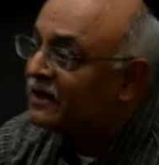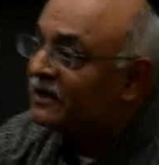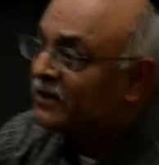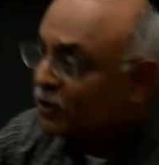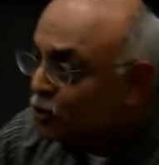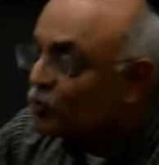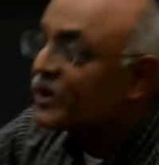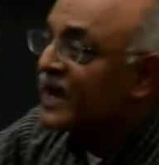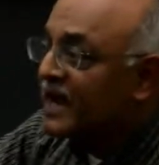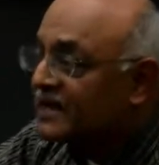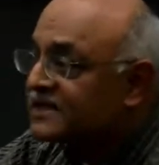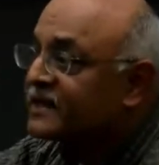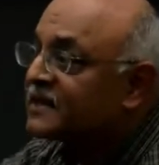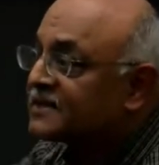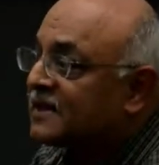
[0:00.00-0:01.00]
The UK is
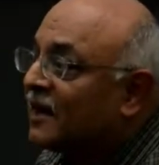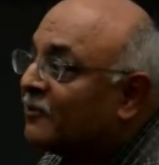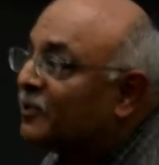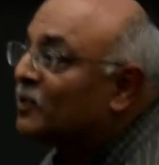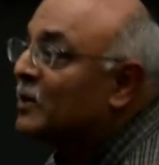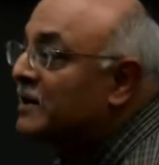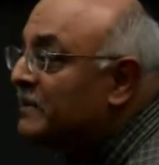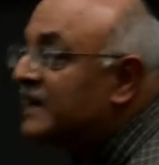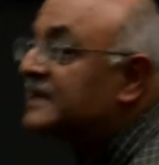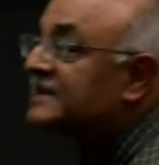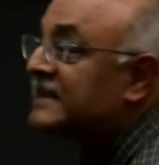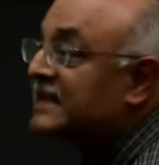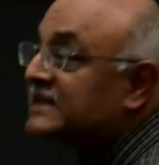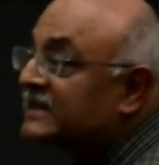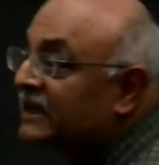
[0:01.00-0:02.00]
an example where means
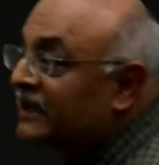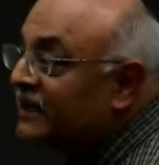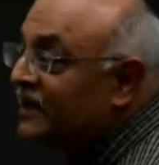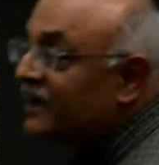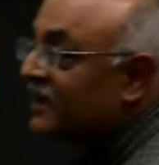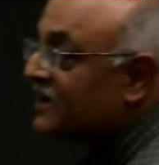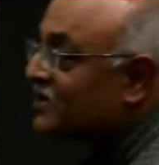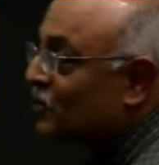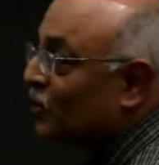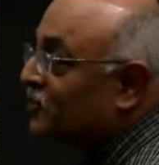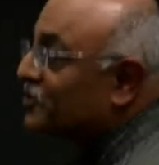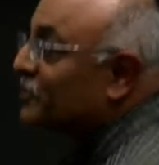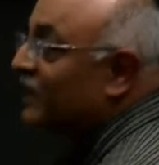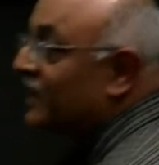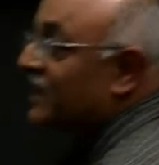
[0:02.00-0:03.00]
testing is thought
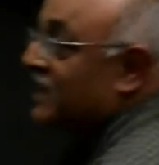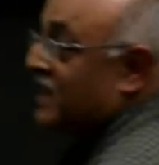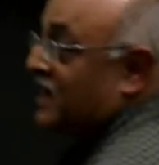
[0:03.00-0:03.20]
to be